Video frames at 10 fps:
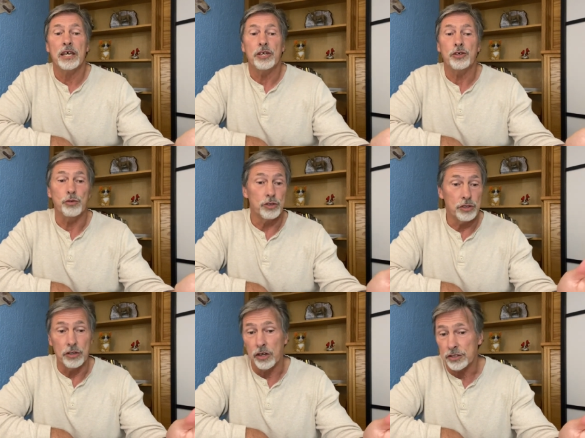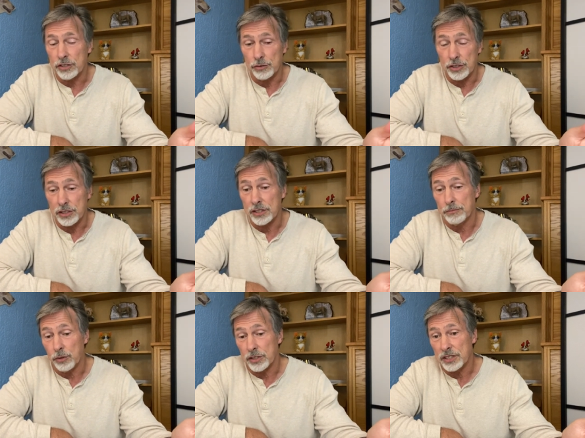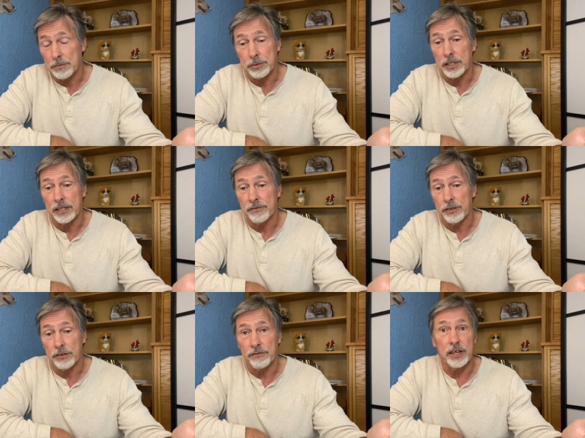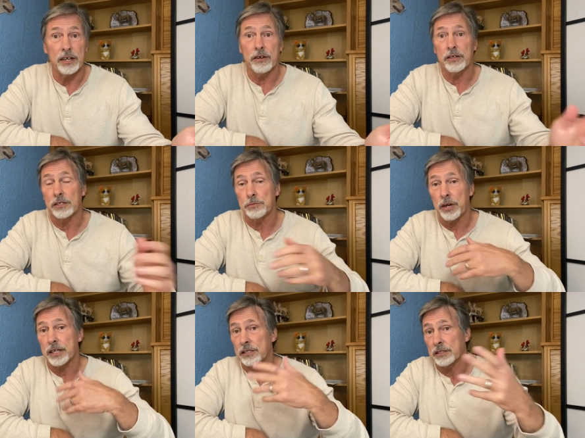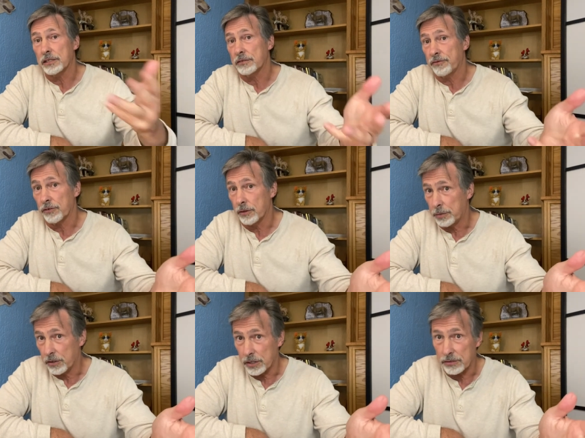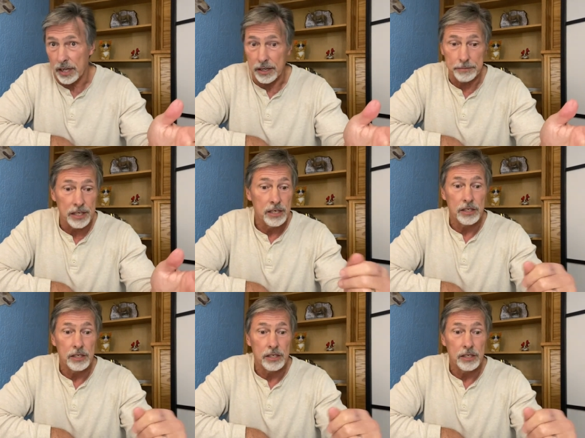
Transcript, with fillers: you could also just more simply, if you're a veterinarian that's practiced for a period of time,